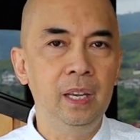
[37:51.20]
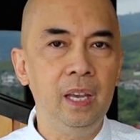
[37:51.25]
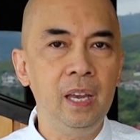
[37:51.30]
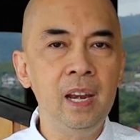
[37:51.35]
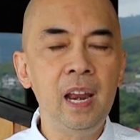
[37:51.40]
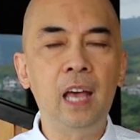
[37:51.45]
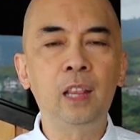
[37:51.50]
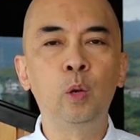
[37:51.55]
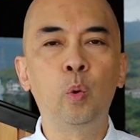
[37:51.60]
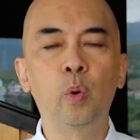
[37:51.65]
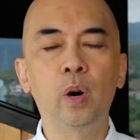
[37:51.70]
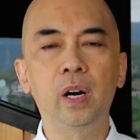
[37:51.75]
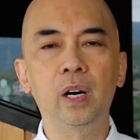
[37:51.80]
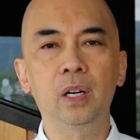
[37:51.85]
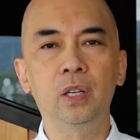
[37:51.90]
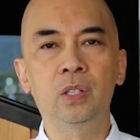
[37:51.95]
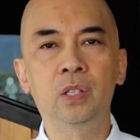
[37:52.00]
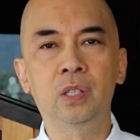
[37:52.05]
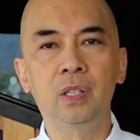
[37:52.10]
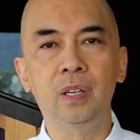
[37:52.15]
In other
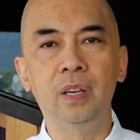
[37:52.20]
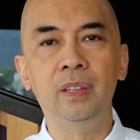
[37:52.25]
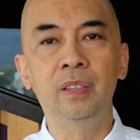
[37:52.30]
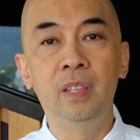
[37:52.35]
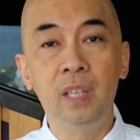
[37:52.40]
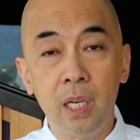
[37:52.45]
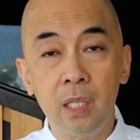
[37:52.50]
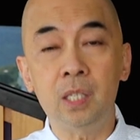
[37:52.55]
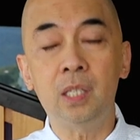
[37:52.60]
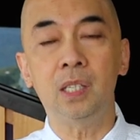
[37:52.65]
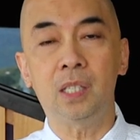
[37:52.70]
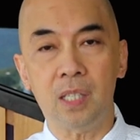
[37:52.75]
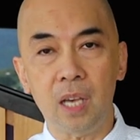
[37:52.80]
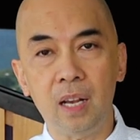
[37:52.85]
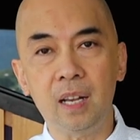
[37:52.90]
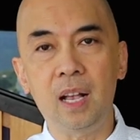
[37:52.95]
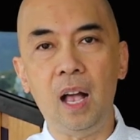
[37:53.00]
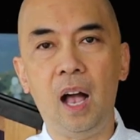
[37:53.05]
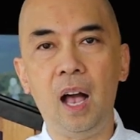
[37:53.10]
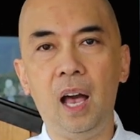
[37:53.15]
words, this is
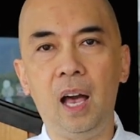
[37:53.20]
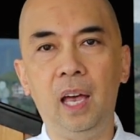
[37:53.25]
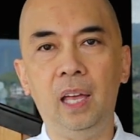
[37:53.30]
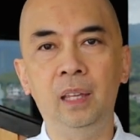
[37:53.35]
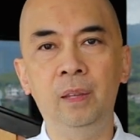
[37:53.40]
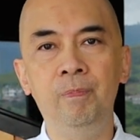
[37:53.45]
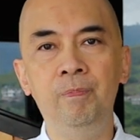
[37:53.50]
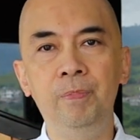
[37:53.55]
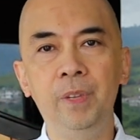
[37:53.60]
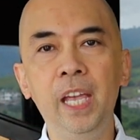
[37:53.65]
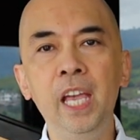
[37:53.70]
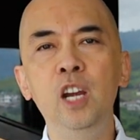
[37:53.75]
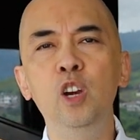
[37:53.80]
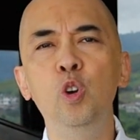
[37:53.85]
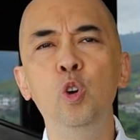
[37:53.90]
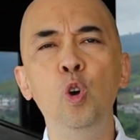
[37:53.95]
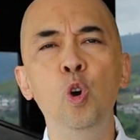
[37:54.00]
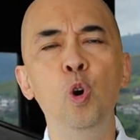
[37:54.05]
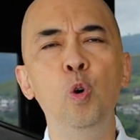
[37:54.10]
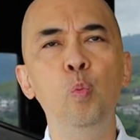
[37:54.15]
a God
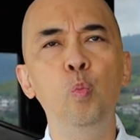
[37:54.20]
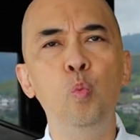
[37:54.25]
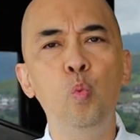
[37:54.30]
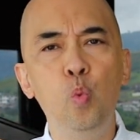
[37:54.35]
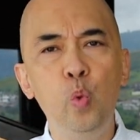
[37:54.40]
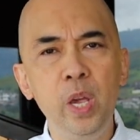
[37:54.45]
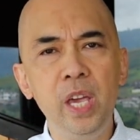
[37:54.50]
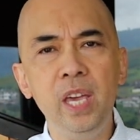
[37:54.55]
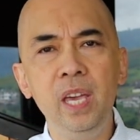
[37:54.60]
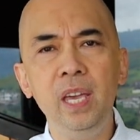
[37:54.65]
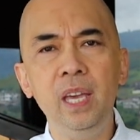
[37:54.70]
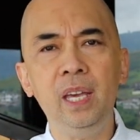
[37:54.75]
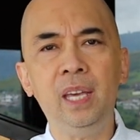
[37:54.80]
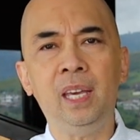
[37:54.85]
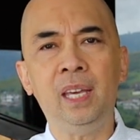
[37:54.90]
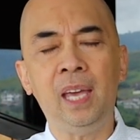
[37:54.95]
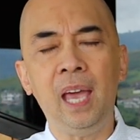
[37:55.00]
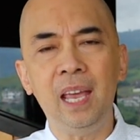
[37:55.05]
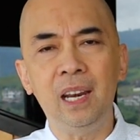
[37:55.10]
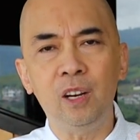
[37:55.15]
in whom
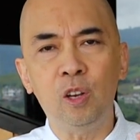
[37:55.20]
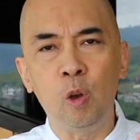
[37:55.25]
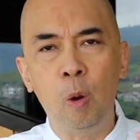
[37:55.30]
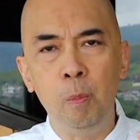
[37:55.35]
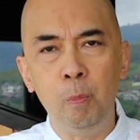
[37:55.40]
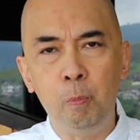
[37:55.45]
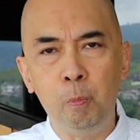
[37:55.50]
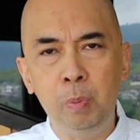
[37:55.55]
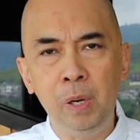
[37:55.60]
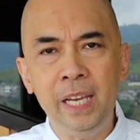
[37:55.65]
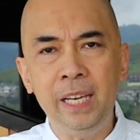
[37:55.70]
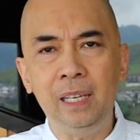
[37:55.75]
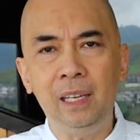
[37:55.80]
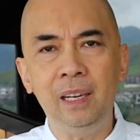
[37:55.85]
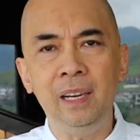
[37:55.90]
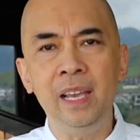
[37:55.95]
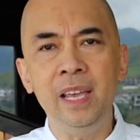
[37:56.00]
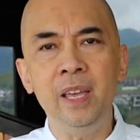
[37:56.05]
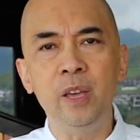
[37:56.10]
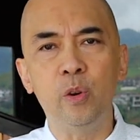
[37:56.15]
we can
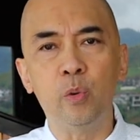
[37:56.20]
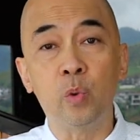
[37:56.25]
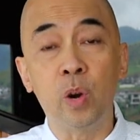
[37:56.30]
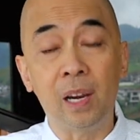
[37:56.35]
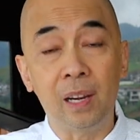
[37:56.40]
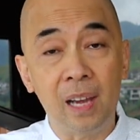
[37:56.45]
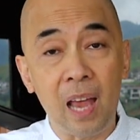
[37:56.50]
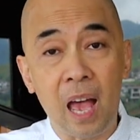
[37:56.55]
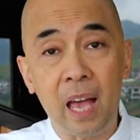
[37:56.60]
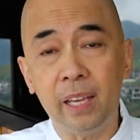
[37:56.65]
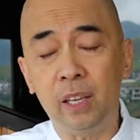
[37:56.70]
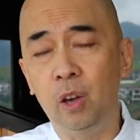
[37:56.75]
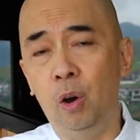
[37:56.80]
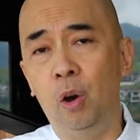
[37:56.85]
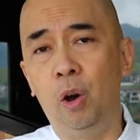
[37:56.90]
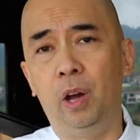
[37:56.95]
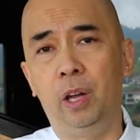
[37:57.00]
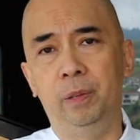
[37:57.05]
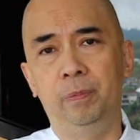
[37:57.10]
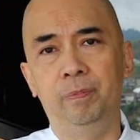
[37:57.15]
completely rely
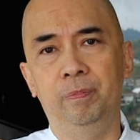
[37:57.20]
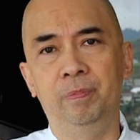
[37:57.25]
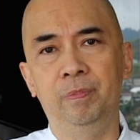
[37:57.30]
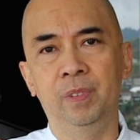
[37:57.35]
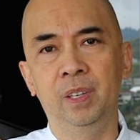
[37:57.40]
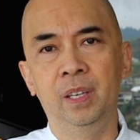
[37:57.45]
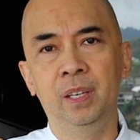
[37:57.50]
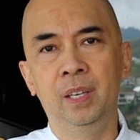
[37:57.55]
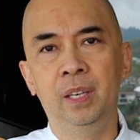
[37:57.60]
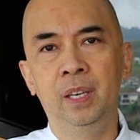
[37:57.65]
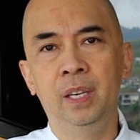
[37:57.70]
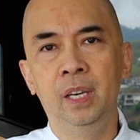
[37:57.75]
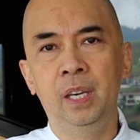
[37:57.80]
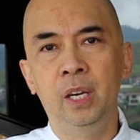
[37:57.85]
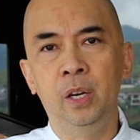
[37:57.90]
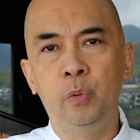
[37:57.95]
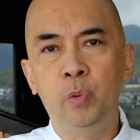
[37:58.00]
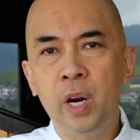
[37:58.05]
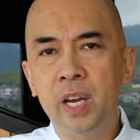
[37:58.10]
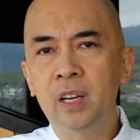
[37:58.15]
on,
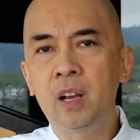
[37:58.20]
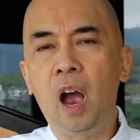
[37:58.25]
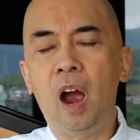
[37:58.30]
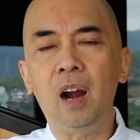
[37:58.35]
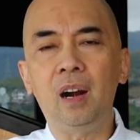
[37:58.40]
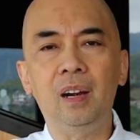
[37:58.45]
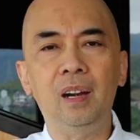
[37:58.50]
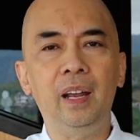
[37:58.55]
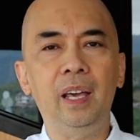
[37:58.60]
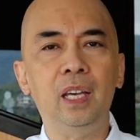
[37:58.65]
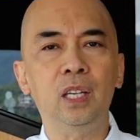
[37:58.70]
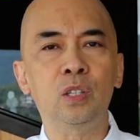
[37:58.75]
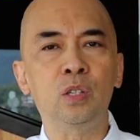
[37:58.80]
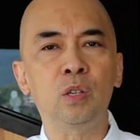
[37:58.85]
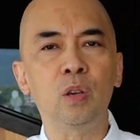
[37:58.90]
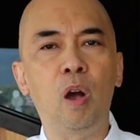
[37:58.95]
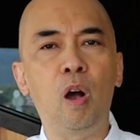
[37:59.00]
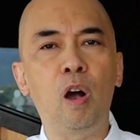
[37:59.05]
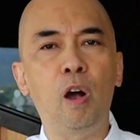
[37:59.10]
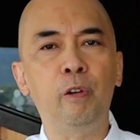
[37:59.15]

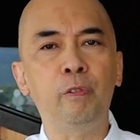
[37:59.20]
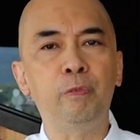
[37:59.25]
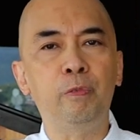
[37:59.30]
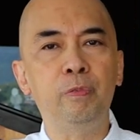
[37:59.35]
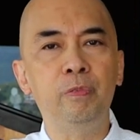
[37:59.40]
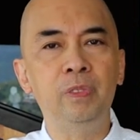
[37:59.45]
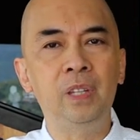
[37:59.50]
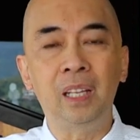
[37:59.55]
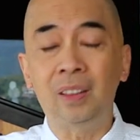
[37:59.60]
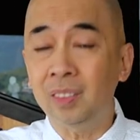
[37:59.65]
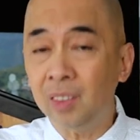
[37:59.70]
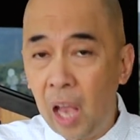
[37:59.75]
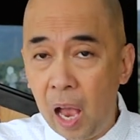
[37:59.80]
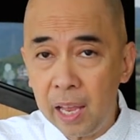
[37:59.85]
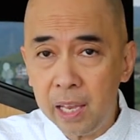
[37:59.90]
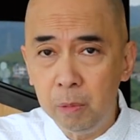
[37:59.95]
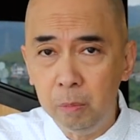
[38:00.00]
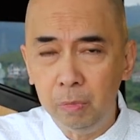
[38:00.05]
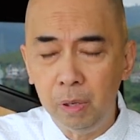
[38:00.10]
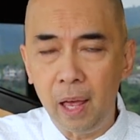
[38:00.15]
regardless of the
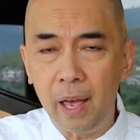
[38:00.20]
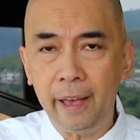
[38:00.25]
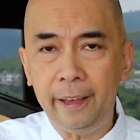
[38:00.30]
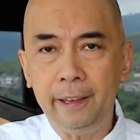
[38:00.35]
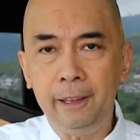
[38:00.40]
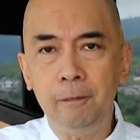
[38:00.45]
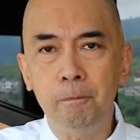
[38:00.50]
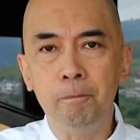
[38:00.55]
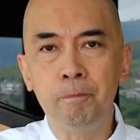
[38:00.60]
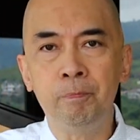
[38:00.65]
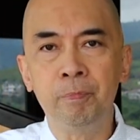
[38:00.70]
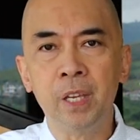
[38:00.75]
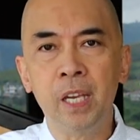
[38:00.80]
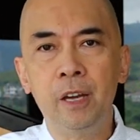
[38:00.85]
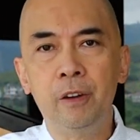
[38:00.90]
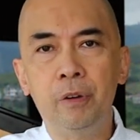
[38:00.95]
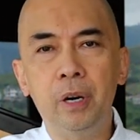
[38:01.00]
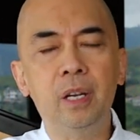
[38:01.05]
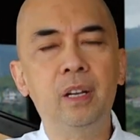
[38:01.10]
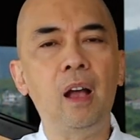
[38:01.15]
timeline,
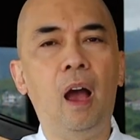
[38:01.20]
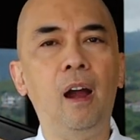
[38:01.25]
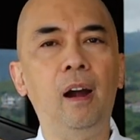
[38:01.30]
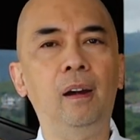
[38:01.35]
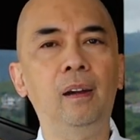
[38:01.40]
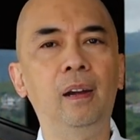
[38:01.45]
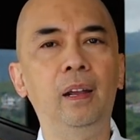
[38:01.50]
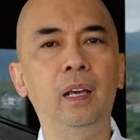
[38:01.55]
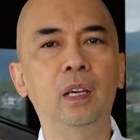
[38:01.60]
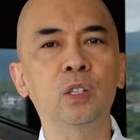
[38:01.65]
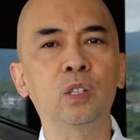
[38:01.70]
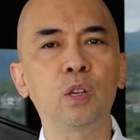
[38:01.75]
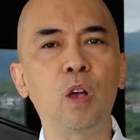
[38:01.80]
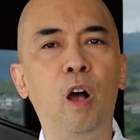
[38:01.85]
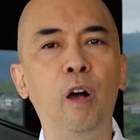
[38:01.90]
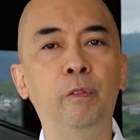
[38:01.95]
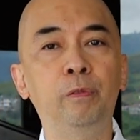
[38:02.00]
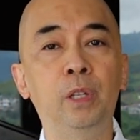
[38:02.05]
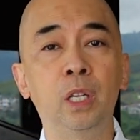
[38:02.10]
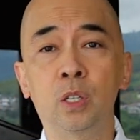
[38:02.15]

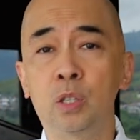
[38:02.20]
regardless of